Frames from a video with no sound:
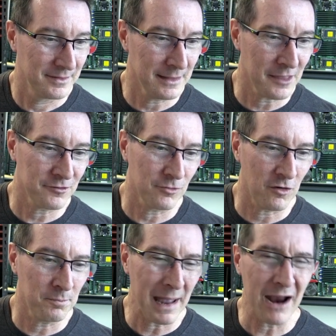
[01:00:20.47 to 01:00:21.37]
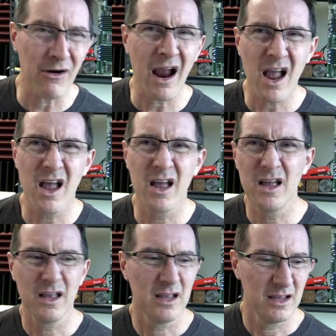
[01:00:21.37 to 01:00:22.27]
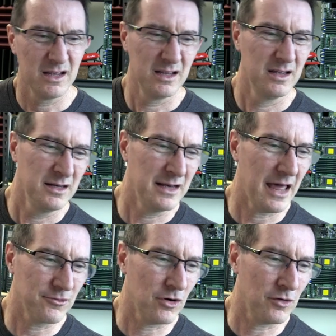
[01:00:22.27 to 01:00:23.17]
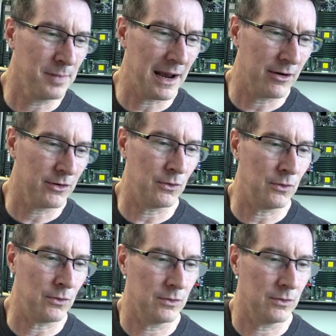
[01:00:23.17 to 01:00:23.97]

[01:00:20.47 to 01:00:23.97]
wrong with Para. Nothing wrong with Para at all.